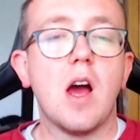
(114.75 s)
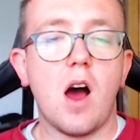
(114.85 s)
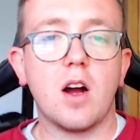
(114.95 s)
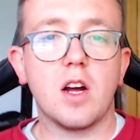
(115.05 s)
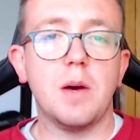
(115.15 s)
are
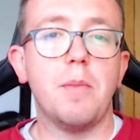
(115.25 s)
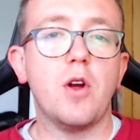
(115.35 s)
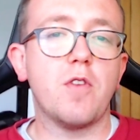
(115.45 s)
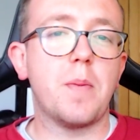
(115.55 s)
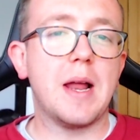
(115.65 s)
going to move
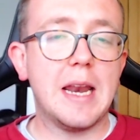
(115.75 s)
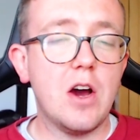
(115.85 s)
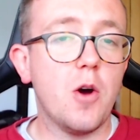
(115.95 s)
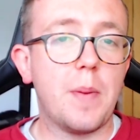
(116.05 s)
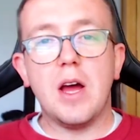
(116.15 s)
up a
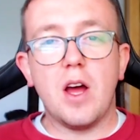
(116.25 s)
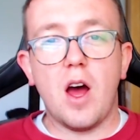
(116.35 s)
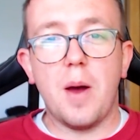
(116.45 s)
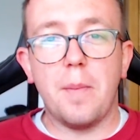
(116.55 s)
little bit. Um,